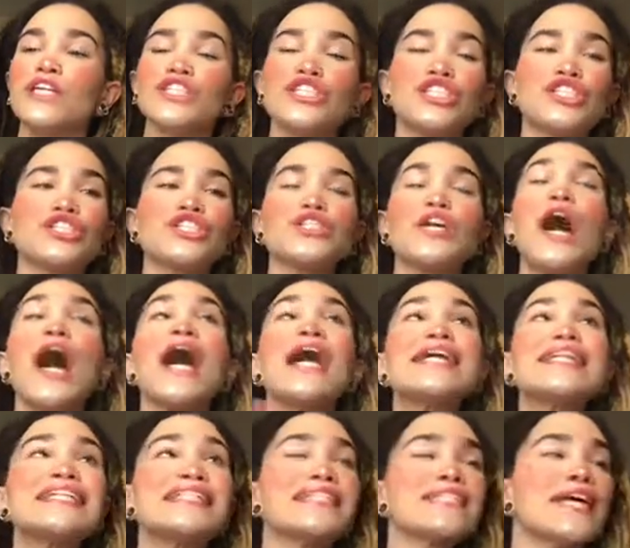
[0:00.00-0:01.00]
just
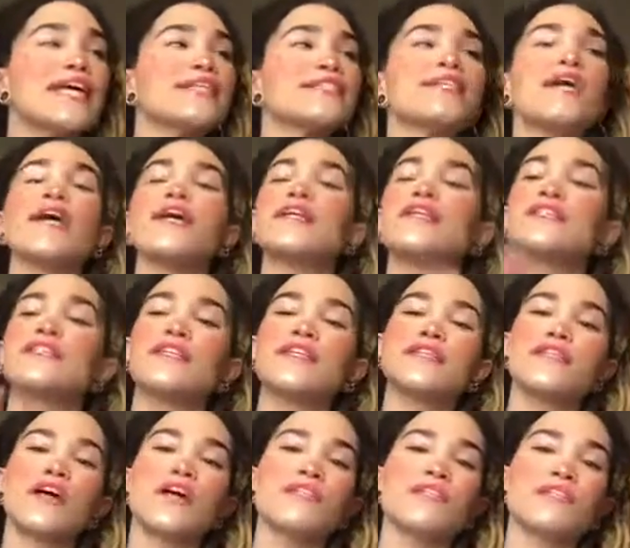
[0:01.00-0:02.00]
tons and tons
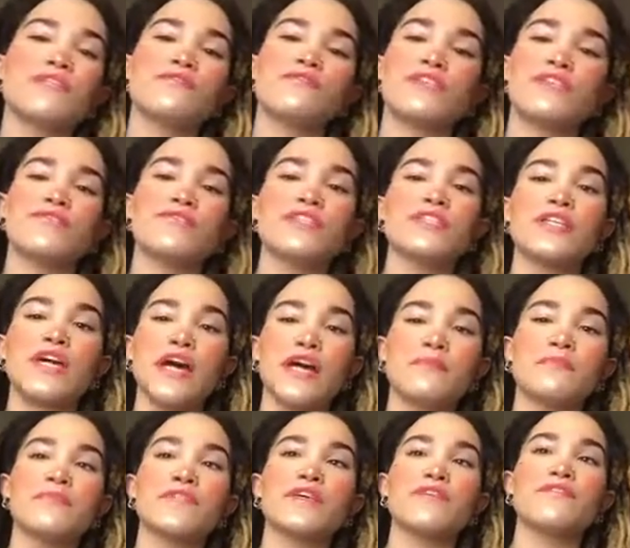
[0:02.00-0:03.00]
and tons of different
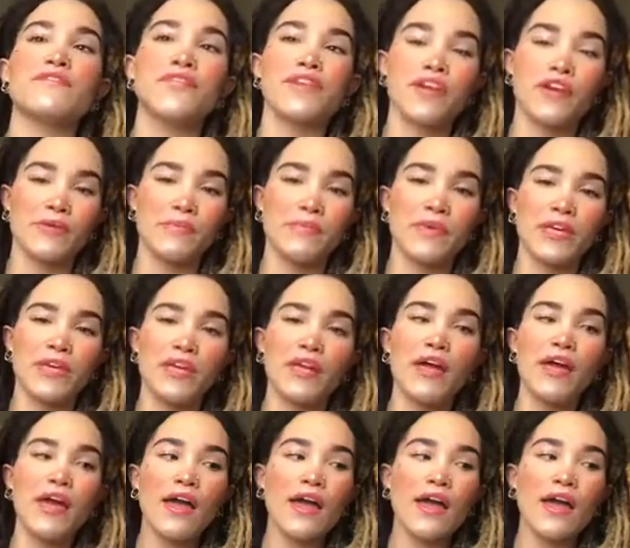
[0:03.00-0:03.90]
types of therapy.